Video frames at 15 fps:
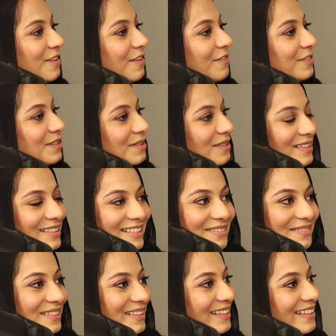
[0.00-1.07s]
Those are all the
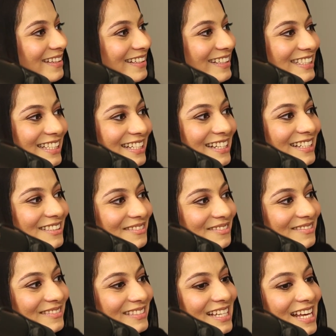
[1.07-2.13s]
types of supervision
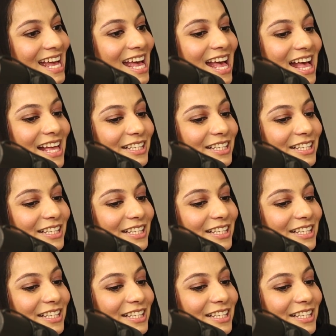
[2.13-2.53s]
we can provide.